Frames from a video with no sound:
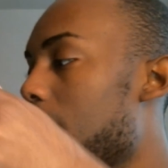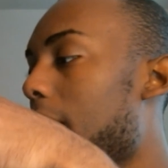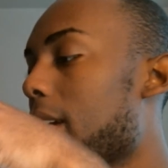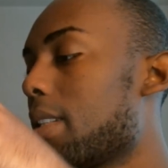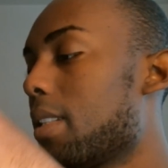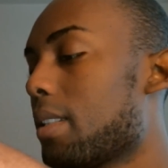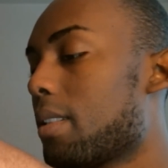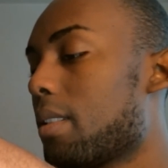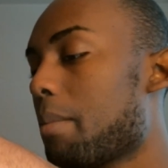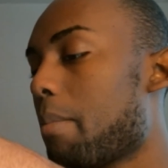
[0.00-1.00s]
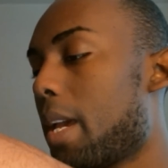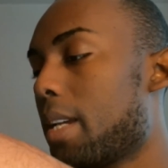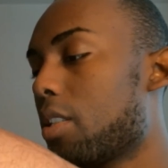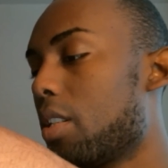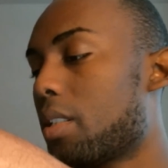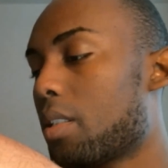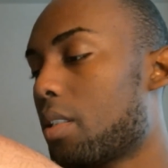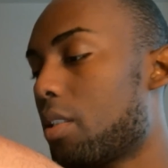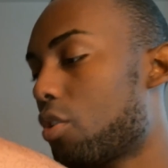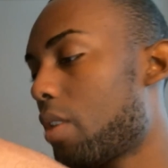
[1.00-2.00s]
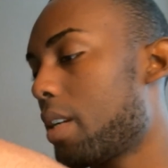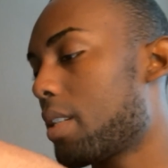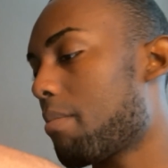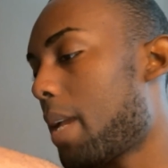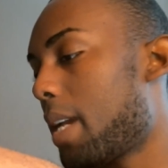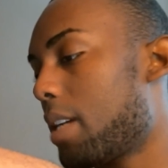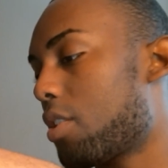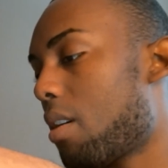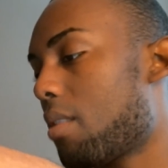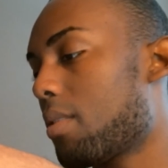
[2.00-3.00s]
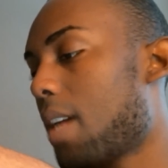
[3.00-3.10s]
like I said, this is a mesh. It's just a stretch mesh on